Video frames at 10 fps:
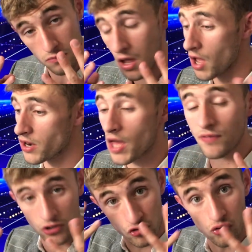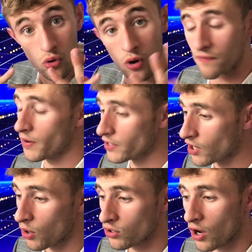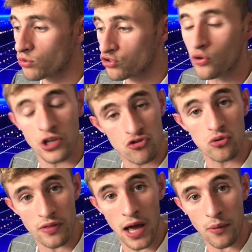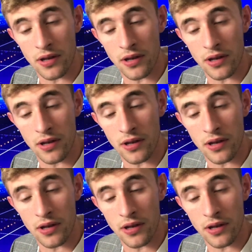Another draw, very goal scoring draw that one.